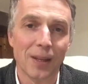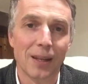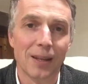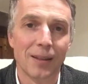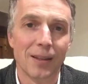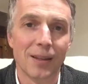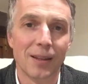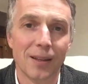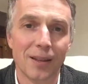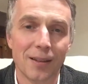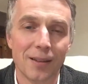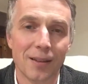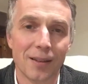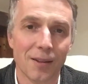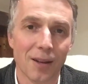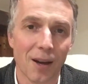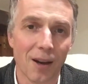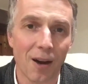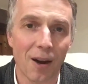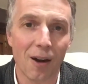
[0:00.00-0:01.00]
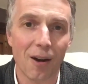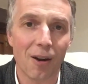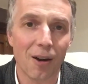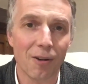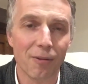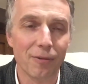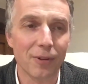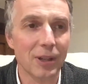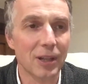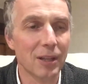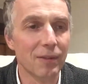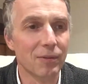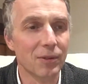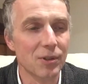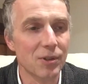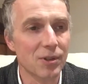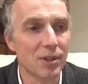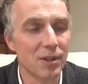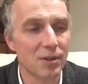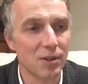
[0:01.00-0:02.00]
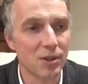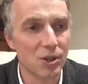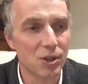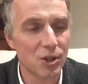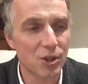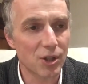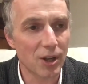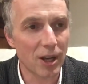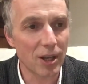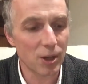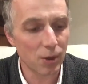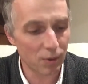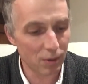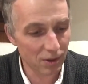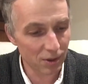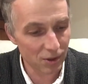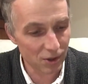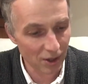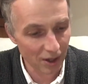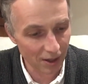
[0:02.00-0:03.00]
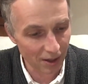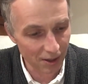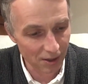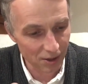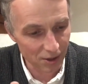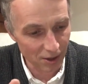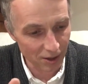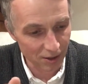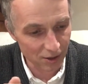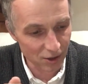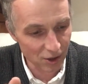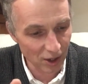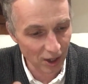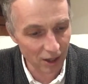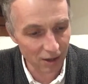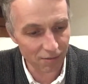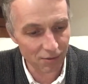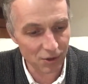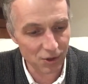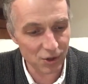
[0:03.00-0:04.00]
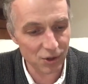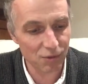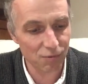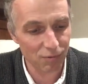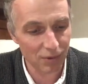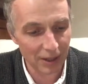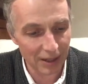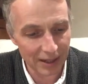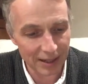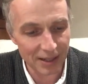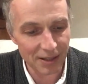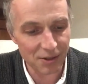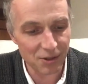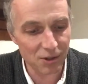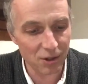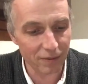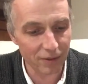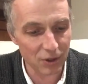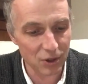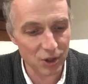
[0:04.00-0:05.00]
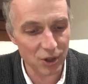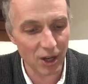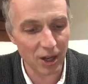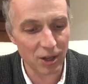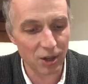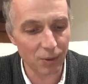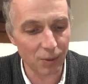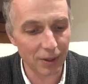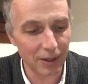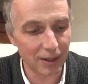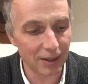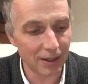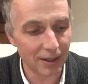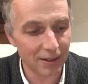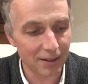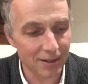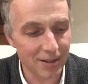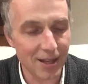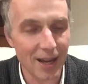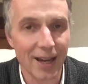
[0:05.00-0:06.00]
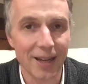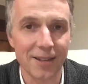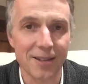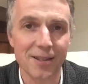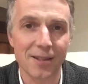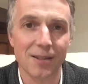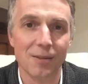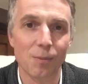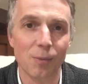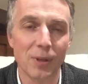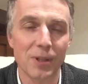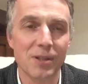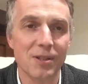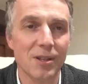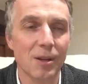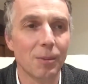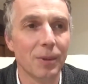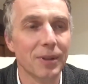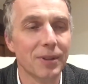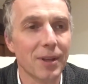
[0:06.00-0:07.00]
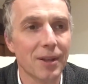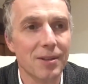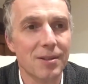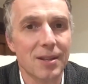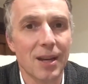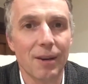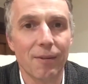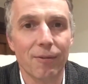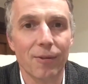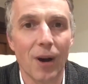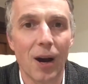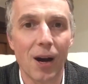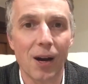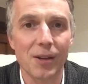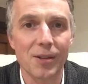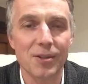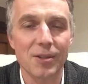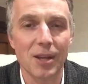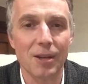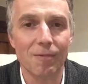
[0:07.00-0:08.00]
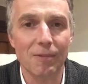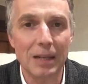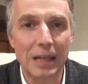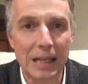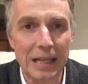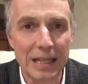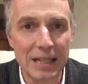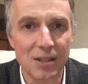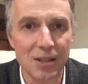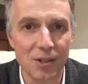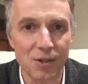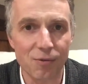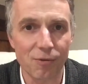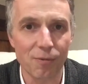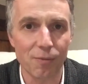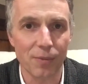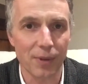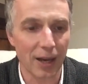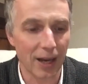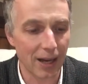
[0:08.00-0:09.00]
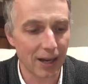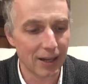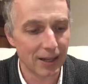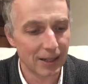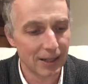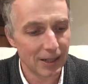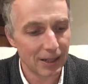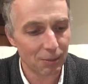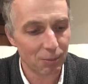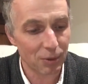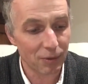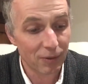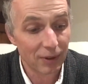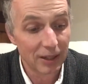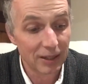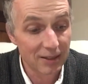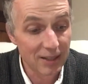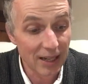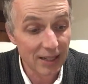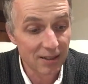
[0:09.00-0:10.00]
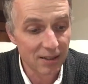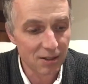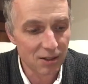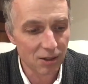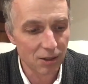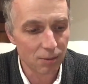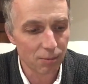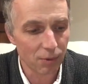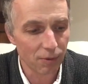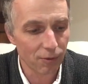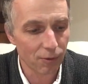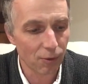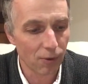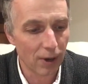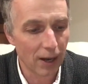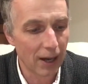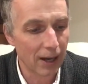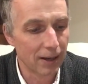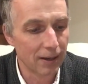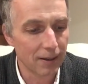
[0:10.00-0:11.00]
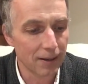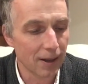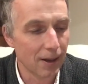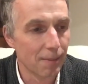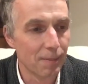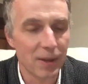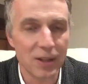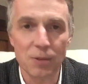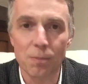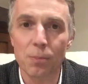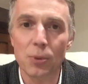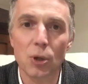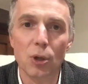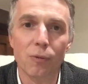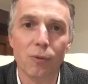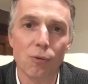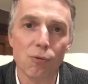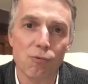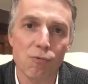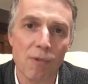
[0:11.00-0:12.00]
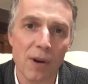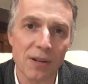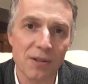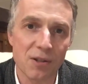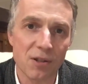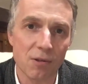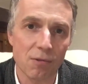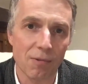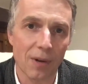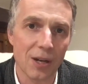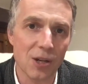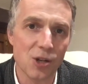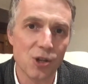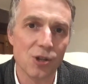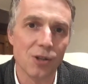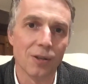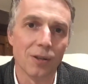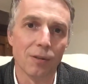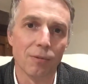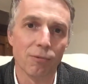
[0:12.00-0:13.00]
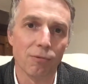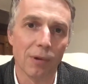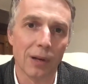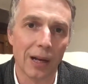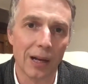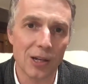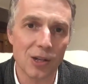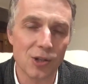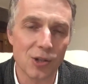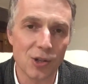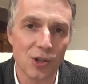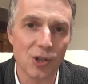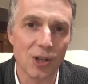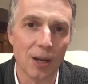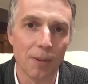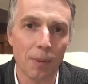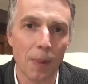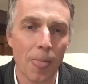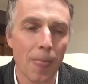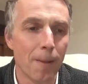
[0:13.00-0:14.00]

At the heart of forgiveness, there's a generous release of a genuine debt. And when someone does that for us, they release us from that. We feel indebted to them beforehand. There's a beautiful restoration of relationship